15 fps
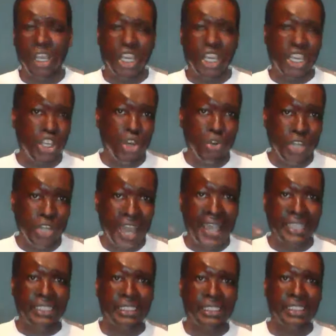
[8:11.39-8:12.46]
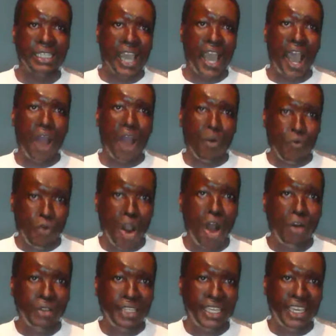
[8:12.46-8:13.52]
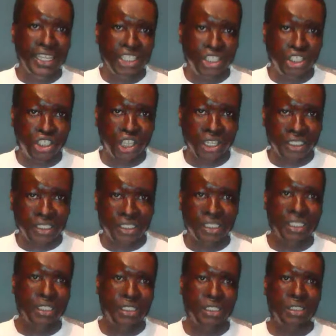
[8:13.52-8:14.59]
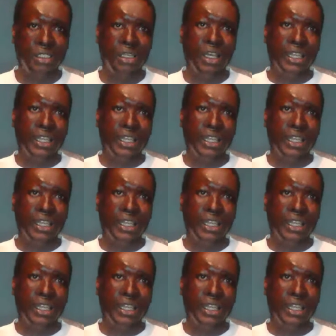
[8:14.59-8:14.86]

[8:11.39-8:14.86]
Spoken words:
unite around the injustice